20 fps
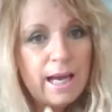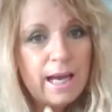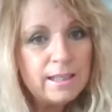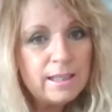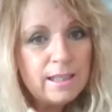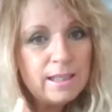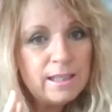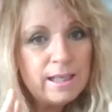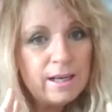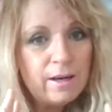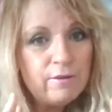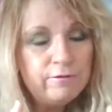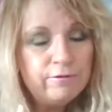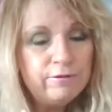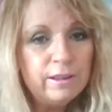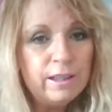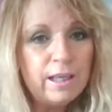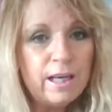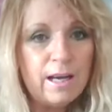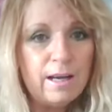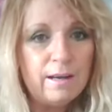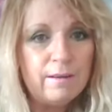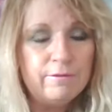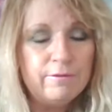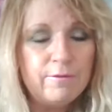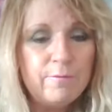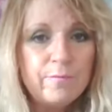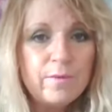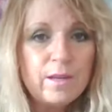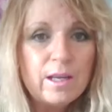That's self-love.
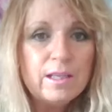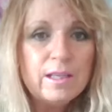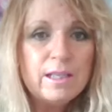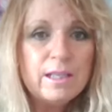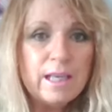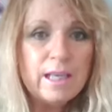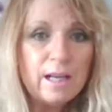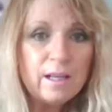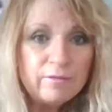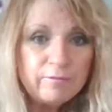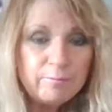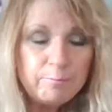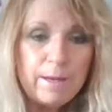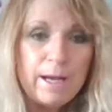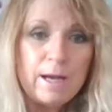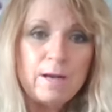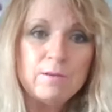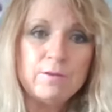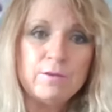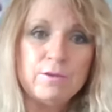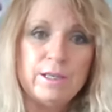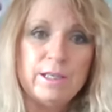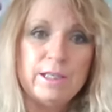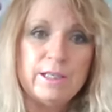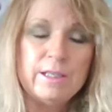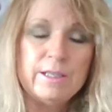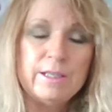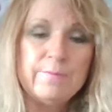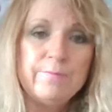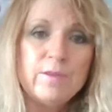
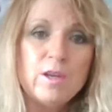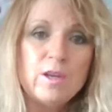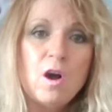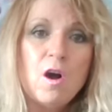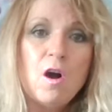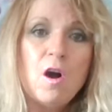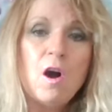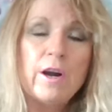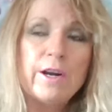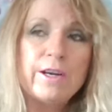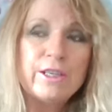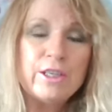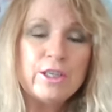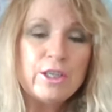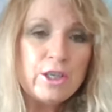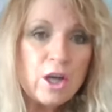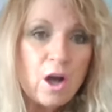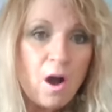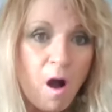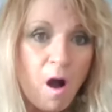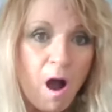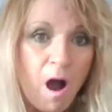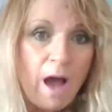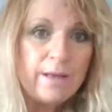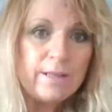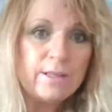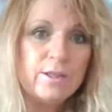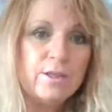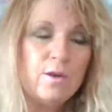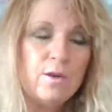Self-boundaries are
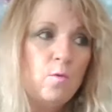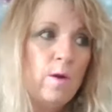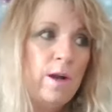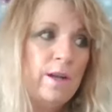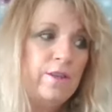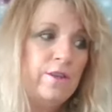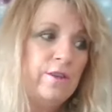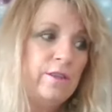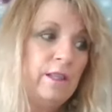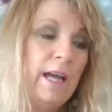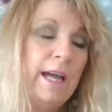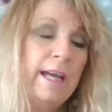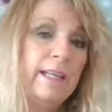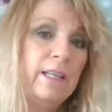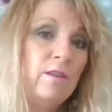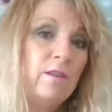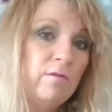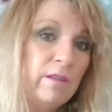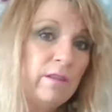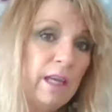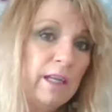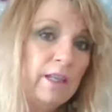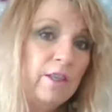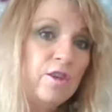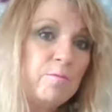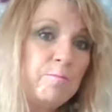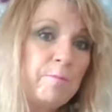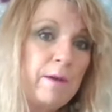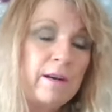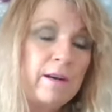not when you're like, you think
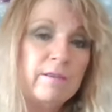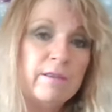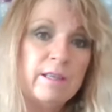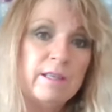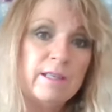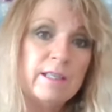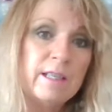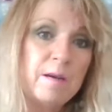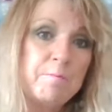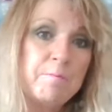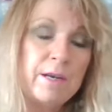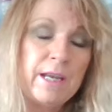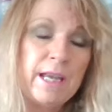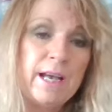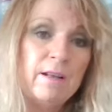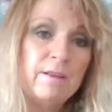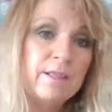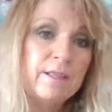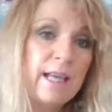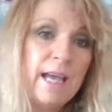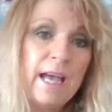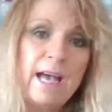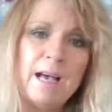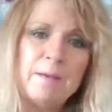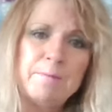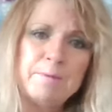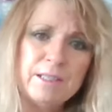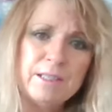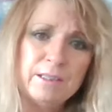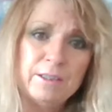you're better than somebody else.
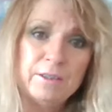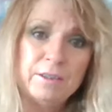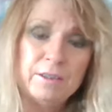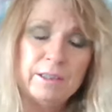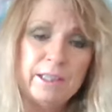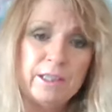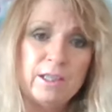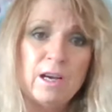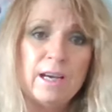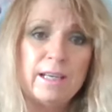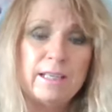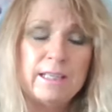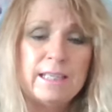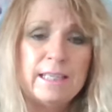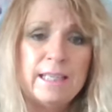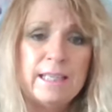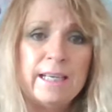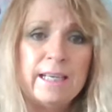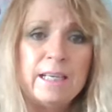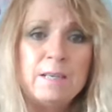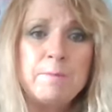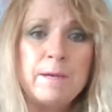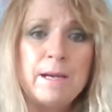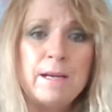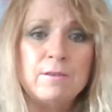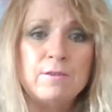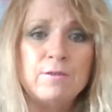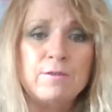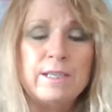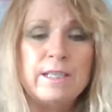Absolutely not. Setting
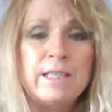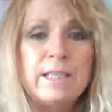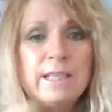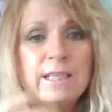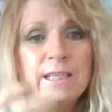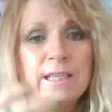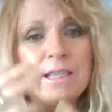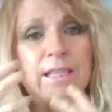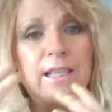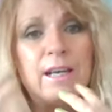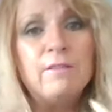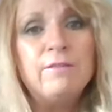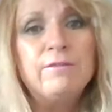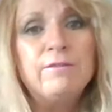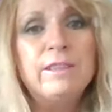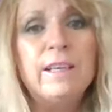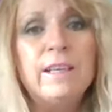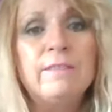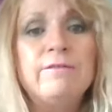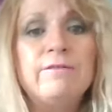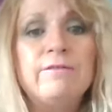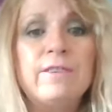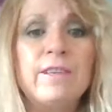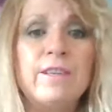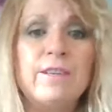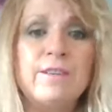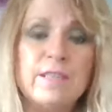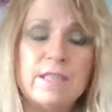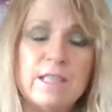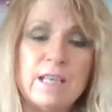boundaries is self-love for
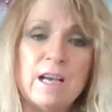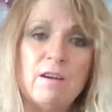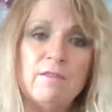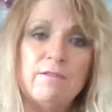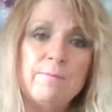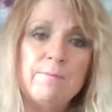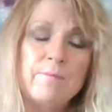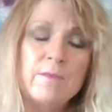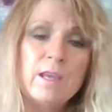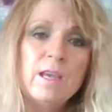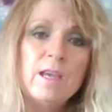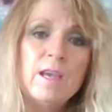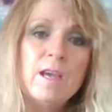yourself,